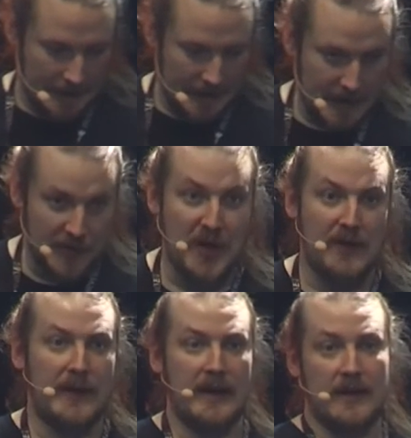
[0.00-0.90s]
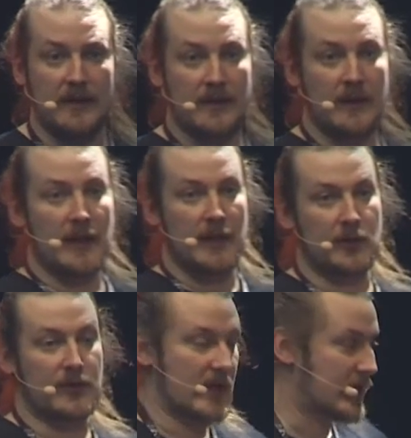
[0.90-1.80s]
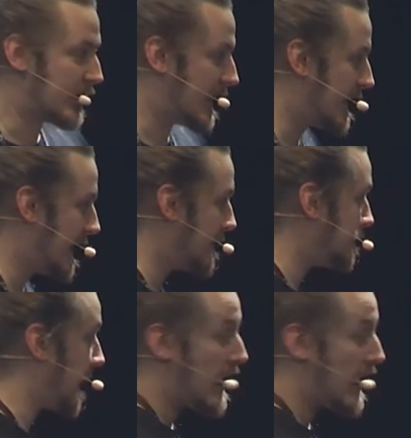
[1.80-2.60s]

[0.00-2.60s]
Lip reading: January 2016.